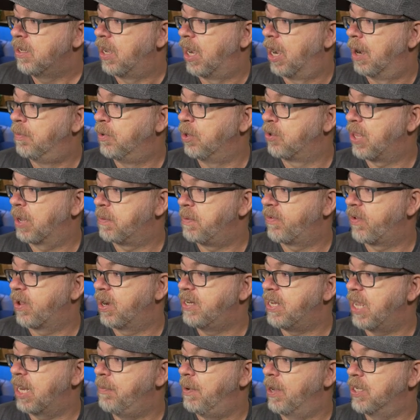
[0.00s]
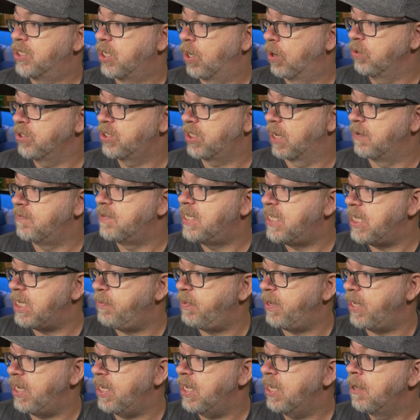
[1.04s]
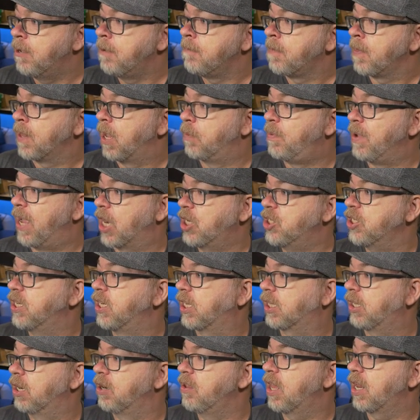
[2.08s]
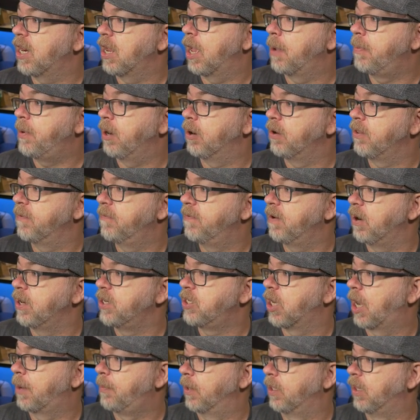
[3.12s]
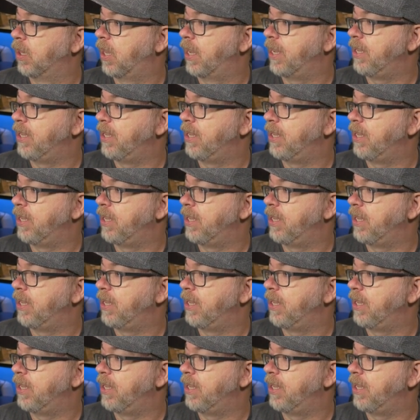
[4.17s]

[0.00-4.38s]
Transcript: Uh, below that, we've got a database host of DB. Uh, we actually declare that up here at the very top on